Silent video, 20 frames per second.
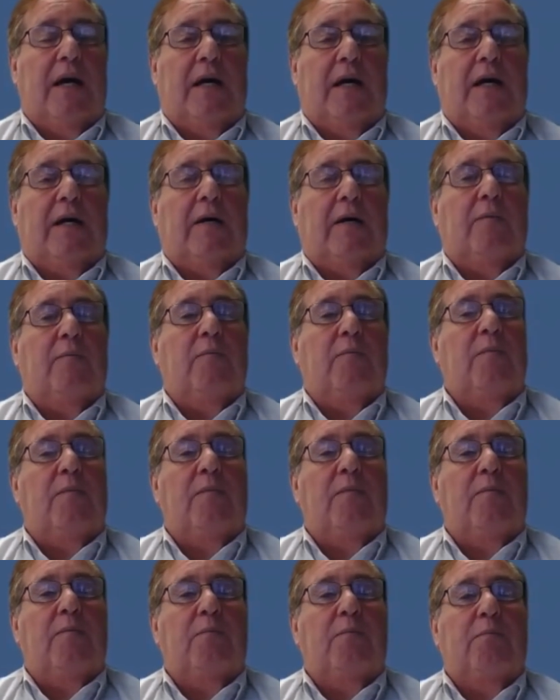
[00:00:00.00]

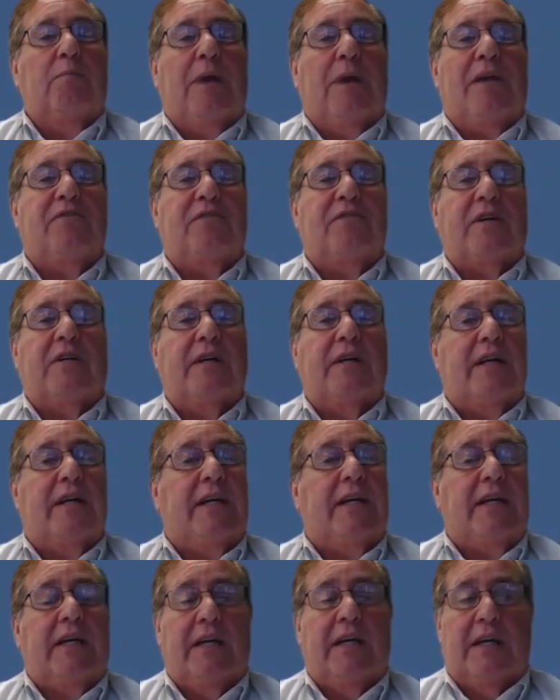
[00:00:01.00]

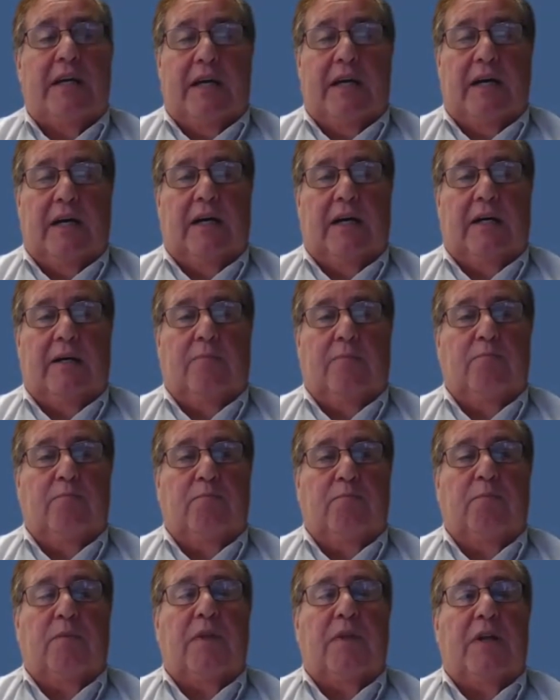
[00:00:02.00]

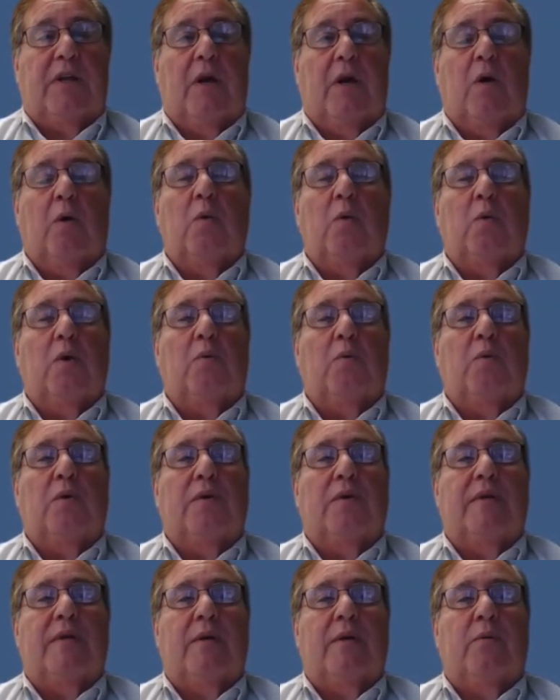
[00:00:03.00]
You know,
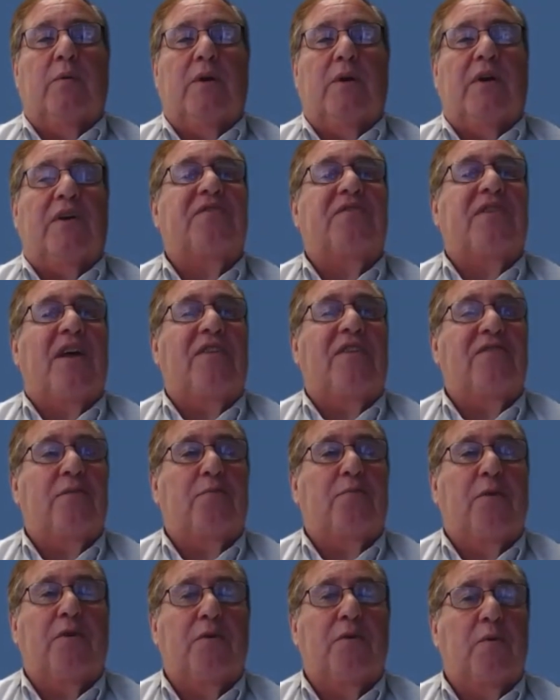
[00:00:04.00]
we're
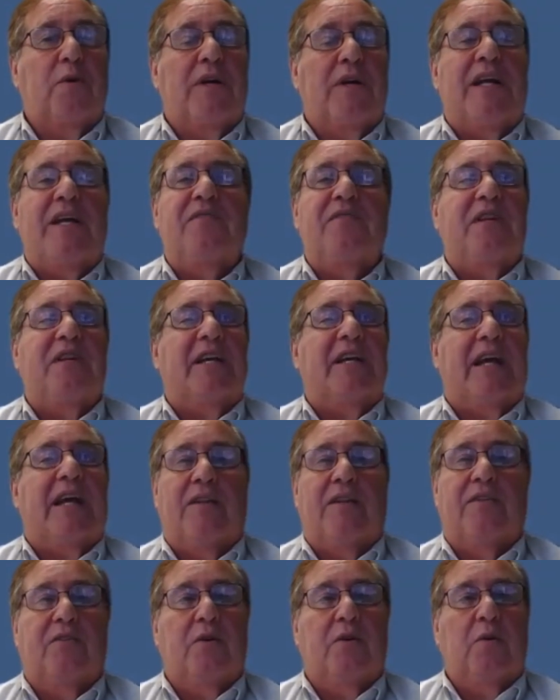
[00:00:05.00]
accessible, we're easy to
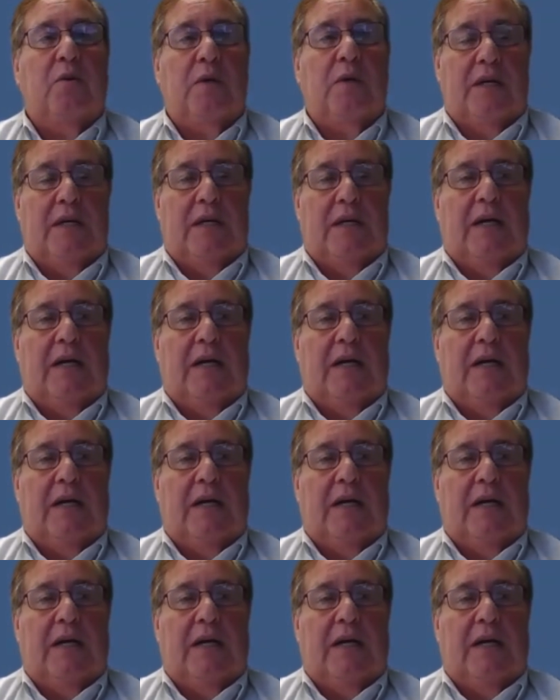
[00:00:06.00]
get to,